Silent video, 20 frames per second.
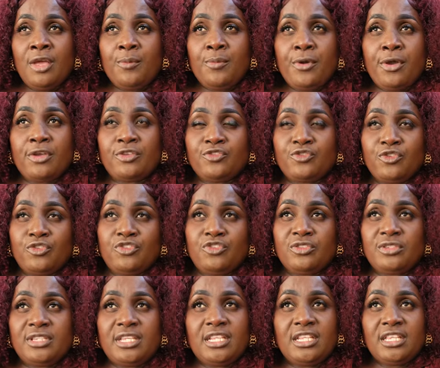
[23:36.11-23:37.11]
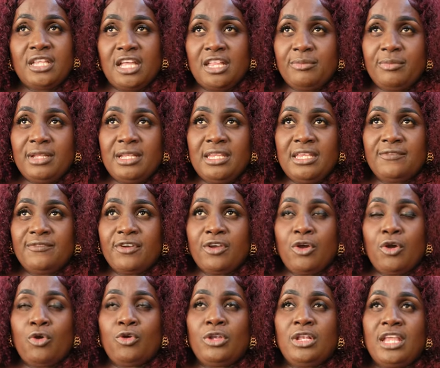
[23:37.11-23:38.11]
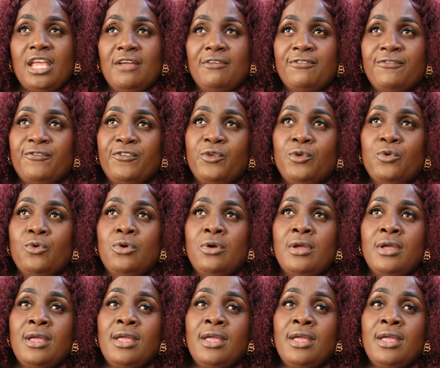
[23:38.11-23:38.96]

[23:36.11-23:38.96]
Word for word: persons did not believe her, only a few.